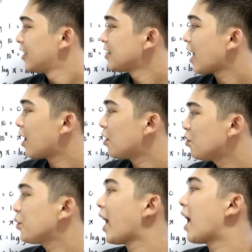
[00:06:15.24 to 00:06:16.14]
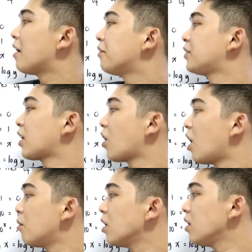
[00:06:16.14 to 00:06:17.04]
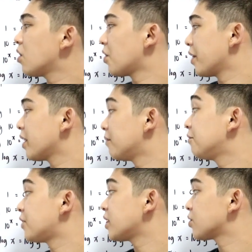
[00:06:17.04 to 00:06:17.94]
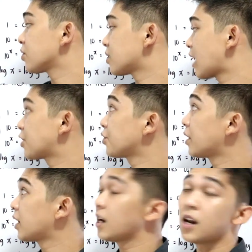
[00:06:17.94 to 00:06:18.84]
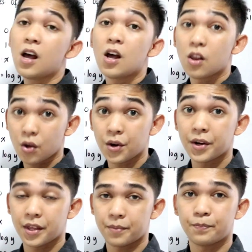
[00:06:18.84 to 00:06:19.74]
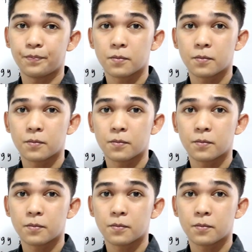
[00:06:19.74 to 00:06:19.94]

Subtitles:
Now we have the common logarithm versus natural logarithm.